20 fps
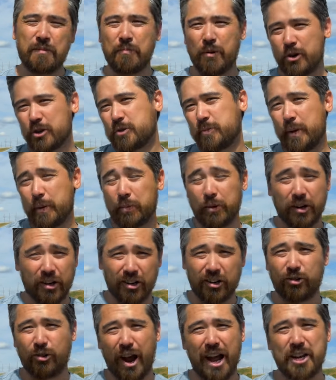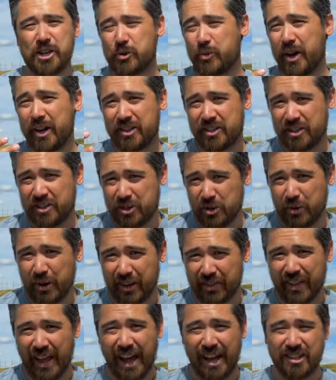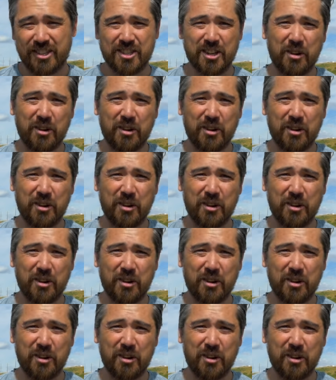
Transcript: and most people are gonna graduate to doing that.